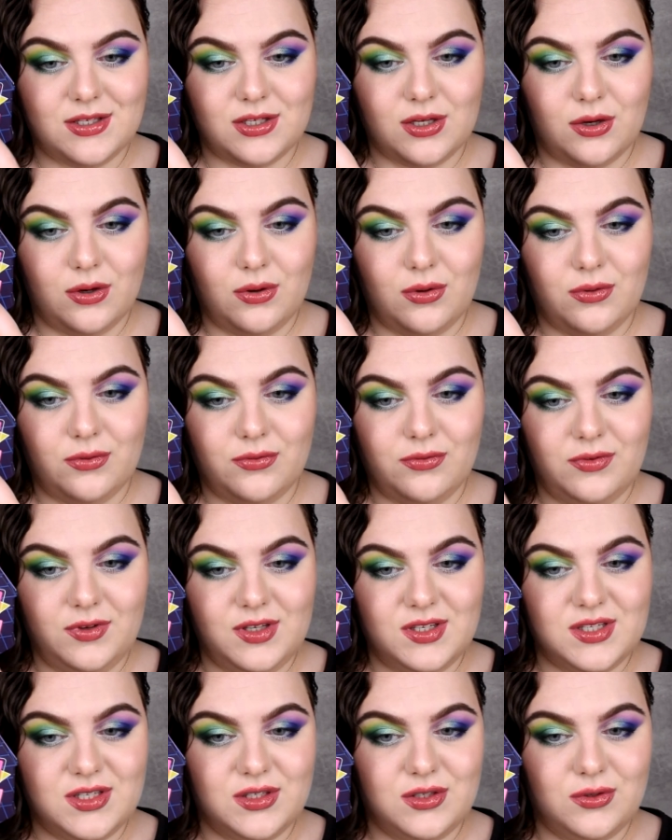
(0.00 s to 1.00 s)
So
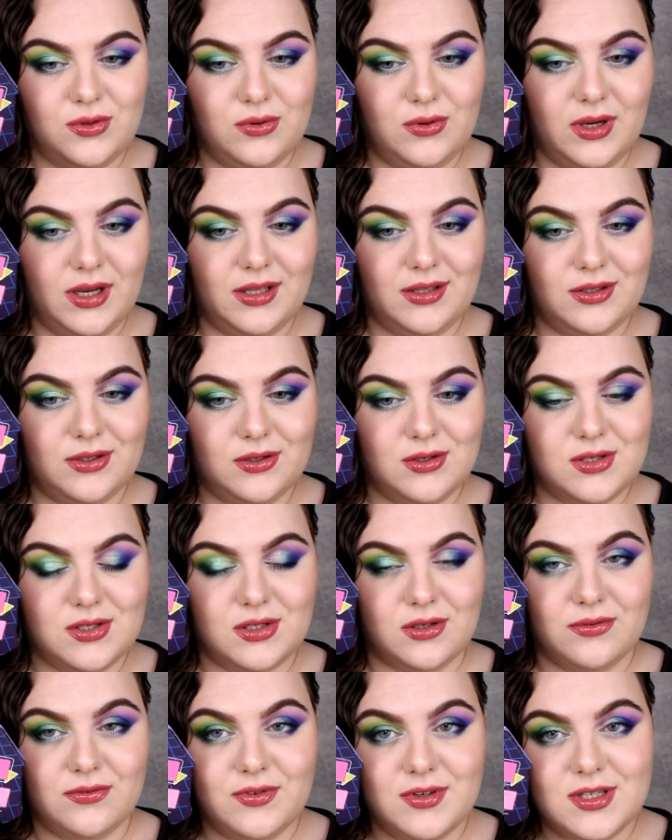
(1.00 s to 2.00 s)
these two and
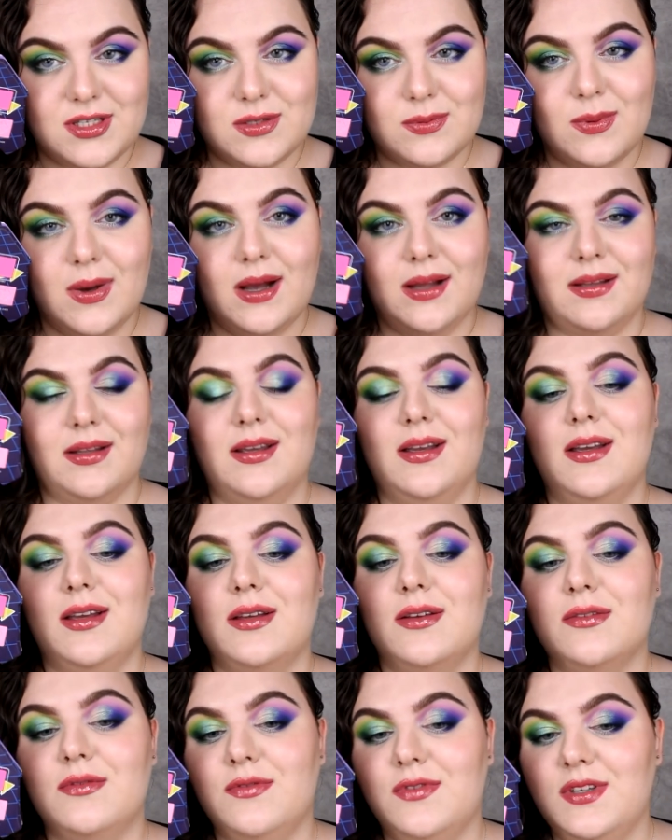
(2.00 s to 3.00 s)
also this one,
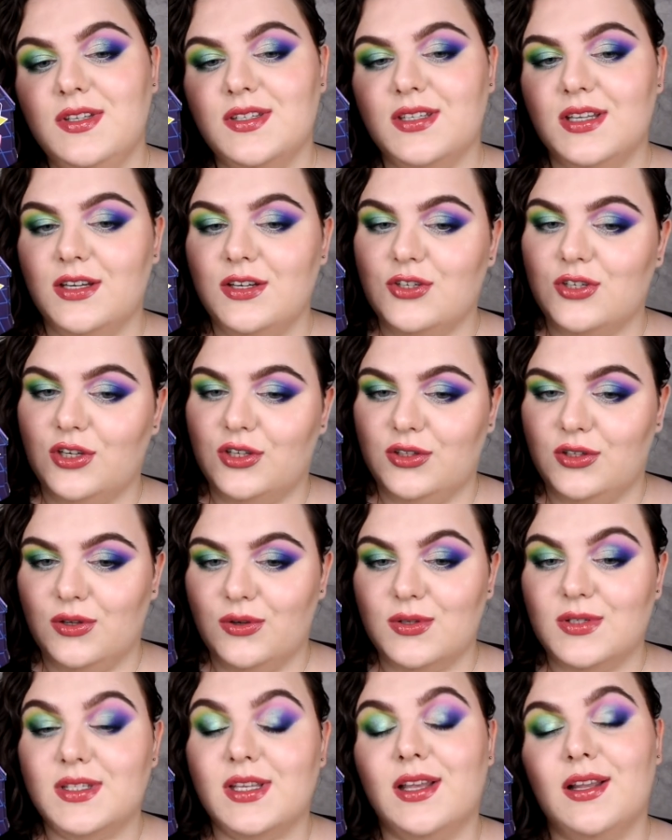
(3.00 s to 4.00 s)
these
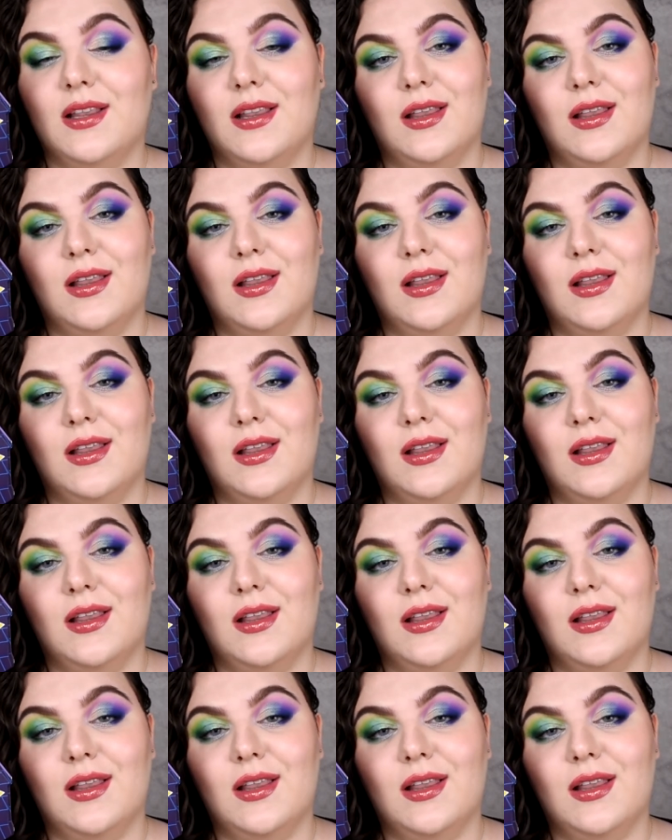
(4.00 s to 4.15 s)
eyeshadows a